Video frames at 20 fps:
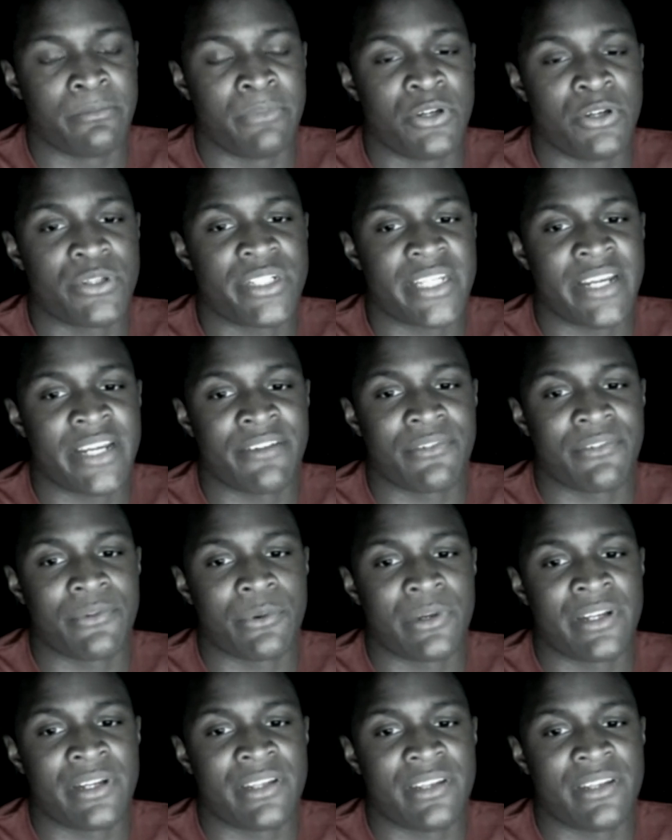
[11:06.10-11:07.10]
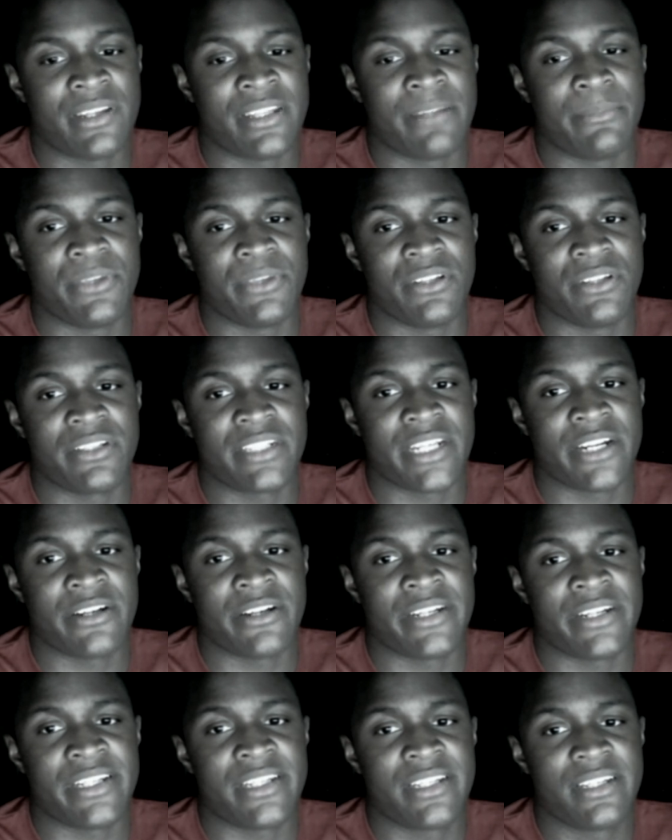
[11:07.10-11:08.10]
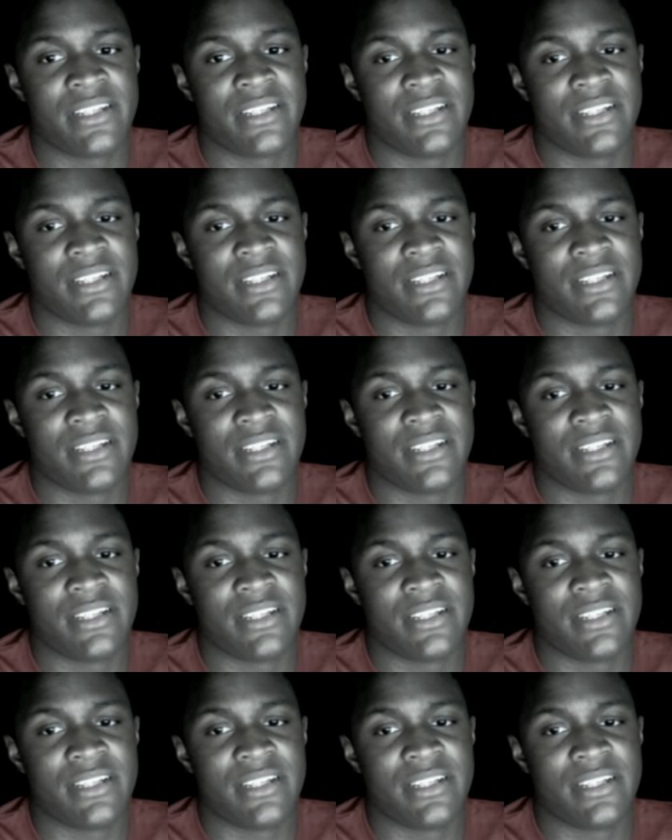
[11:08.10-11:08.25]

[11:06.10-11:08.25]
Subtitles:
Most everyone in the military,